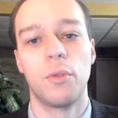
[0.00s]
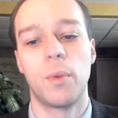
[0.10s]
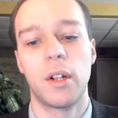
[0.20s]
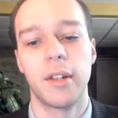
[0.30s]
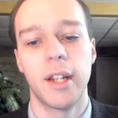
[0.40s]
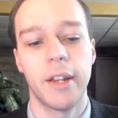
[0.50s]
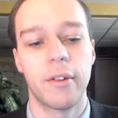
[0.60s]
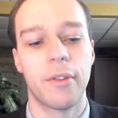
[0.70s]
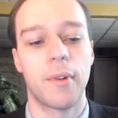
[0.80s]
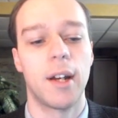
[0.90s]
well, the other
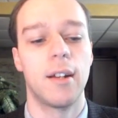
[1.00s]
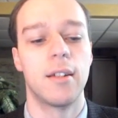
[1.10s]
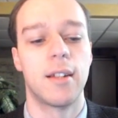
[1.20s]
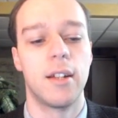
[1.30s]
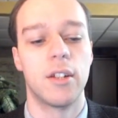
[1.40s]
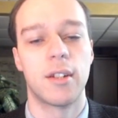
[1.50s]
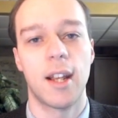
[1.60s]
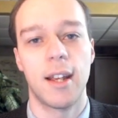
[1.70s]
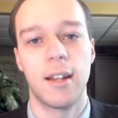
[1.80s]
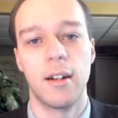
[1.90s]
threat is they just
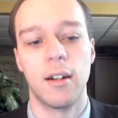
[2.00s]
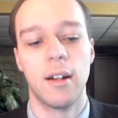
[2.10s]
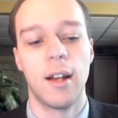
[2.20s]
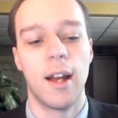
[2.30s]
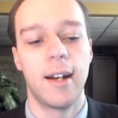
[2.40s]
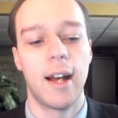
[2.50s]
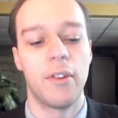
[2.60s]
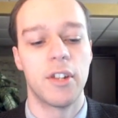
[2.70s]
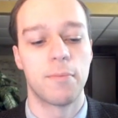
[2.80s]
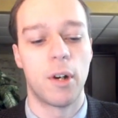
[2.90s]
take here, and now
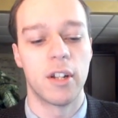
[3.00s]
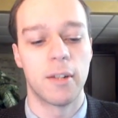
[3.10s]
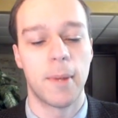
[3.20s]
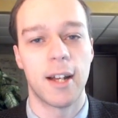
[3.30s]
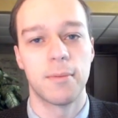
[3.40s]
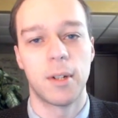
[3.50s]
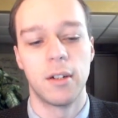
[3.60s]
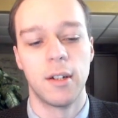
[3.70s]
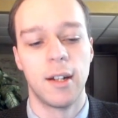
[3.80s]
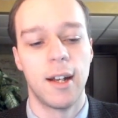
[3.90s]
this pawn is a pass pawn.
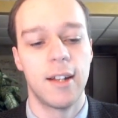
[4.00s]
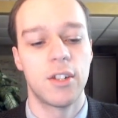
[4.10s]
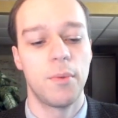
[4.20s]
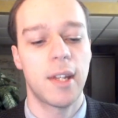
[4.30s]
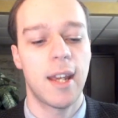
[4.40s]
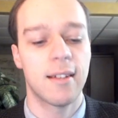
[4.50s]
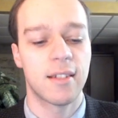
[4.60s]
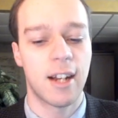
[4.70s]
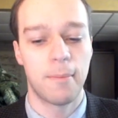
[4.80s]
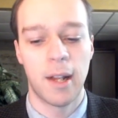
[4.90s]
And so we can't
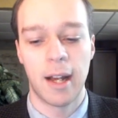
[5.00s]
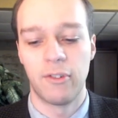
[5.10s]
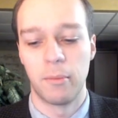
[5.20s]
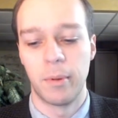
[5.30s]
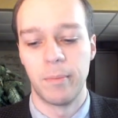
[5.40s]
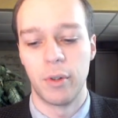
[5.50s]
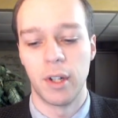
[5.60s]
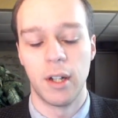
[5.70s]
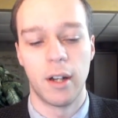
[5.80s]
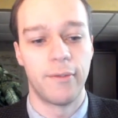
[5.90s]
stop black from
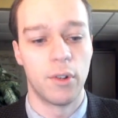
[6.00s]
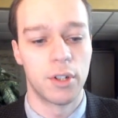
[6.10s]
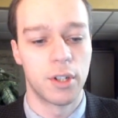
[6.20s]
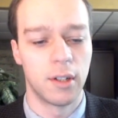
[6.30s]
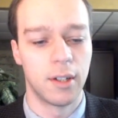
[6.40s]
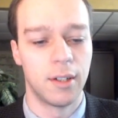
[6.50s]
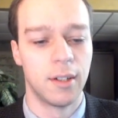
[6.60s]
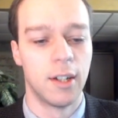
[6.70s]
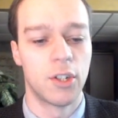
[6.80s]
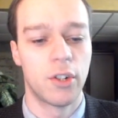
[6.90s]
promoting, unfortunately.
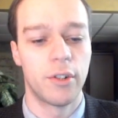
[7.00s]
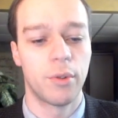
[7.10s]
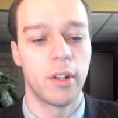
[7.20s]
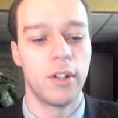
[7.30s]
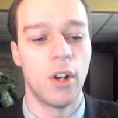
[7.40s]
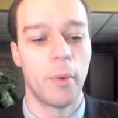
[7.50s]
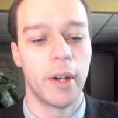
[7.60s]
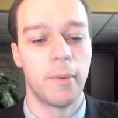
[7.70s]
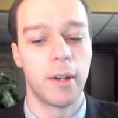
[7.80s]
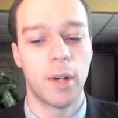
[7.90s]
So there's really no way
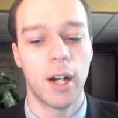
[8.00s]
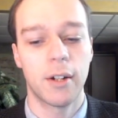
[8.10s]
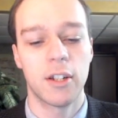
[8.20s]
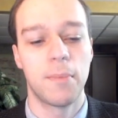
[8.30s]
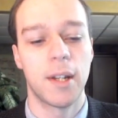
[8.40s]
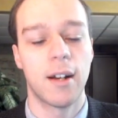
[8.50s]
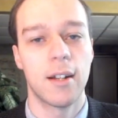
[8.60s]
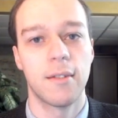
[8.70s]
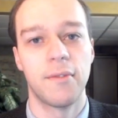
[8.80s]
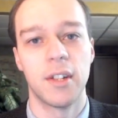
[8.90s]
to make progress
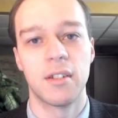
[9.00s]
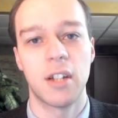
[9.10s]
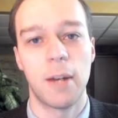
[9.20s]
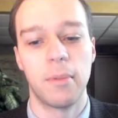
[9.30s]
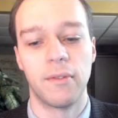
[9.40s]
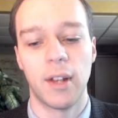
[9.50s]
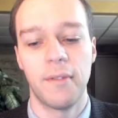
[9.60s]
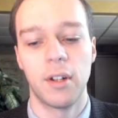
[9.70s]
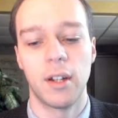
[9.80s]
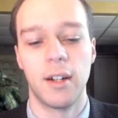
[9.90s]
because of this type of
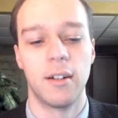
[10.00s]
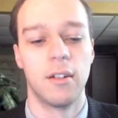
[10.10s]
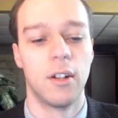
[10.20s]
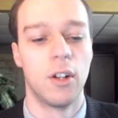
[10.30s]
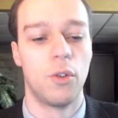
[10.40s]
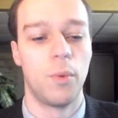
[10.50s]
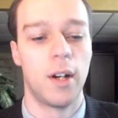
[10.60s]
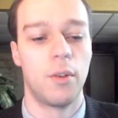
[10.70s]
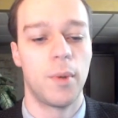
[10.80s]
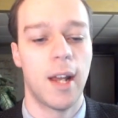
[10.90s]
lever here,
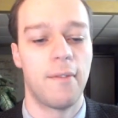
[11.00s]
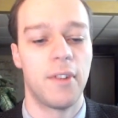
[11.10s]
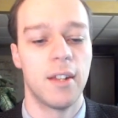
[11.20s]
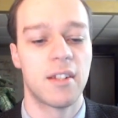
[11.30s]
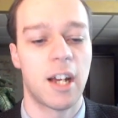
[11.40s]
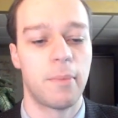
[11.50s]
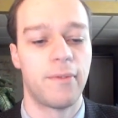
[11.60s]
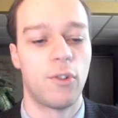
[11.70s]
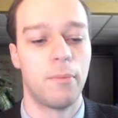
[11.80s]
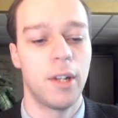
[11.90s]
where we have this type of
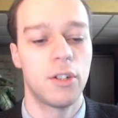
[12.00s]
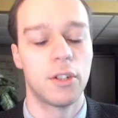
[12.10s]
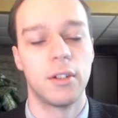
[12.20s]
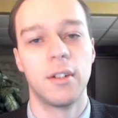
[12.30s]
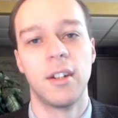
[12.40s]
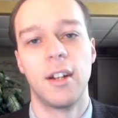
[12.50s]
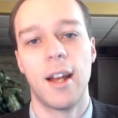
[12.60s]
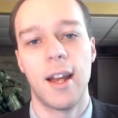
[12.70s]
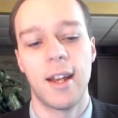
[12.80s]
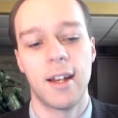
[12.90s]
formation,
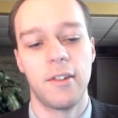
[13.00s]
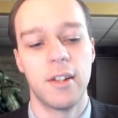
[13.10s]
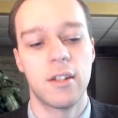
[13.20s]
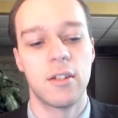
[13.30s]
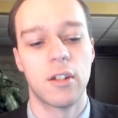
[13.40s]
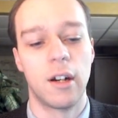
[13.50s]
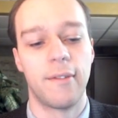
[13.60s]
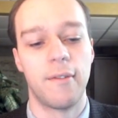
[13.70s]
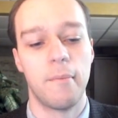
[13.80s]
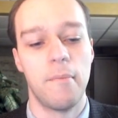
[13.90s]
and this is going to
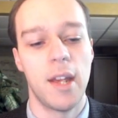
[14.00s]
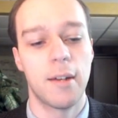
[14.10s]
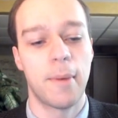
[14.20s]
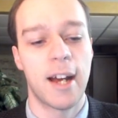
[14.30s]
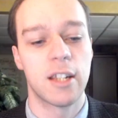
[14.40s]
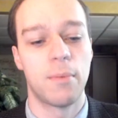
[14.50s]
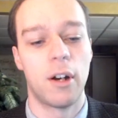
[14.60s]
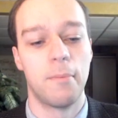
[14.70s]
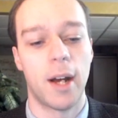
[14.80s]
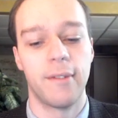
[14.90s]
make a pass
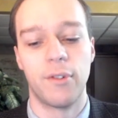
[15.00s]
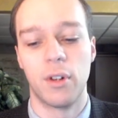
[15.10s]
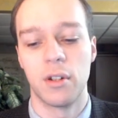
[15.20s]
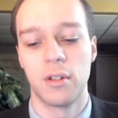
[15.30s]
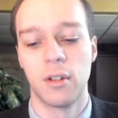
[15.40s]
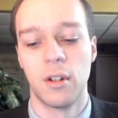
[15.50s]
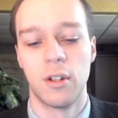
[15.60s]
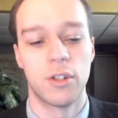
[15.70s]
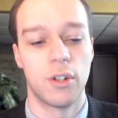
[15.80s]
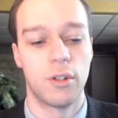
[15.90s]
pawn by force.
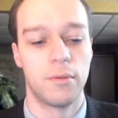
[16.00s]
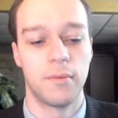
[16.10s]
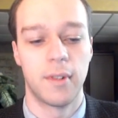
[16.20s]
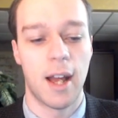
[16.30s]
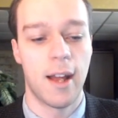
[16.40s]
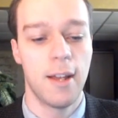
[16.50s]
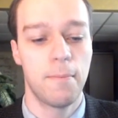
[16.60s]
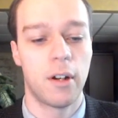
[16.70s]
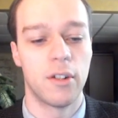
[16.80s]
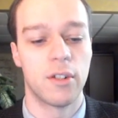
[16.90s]
So that A
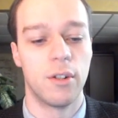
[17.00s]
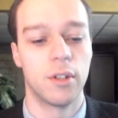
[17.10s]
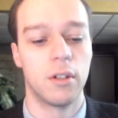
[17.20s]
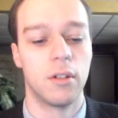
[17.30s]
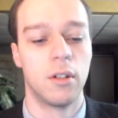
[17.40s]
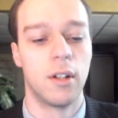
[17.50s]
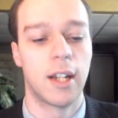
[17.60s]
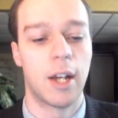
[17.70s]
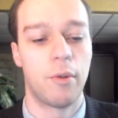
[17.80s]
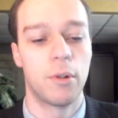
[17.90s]
pawn is no good.
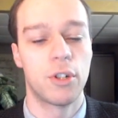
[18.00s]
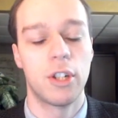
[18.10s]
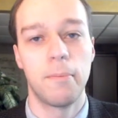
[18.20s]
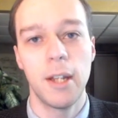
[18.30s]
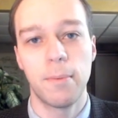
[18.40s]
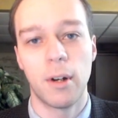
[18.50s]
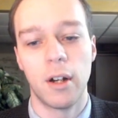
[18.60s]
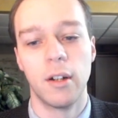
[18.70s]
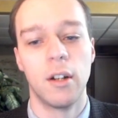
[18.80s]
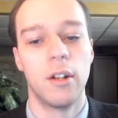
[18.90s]
Can we push the B
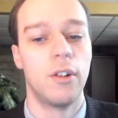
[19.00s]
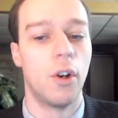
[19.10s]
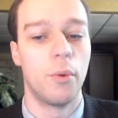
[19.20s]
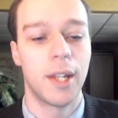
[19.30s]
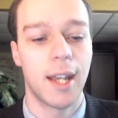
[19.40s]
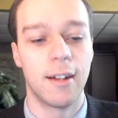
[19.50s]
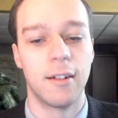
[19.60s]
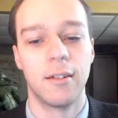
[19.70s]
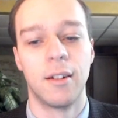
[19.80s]
pawn? No, we can't.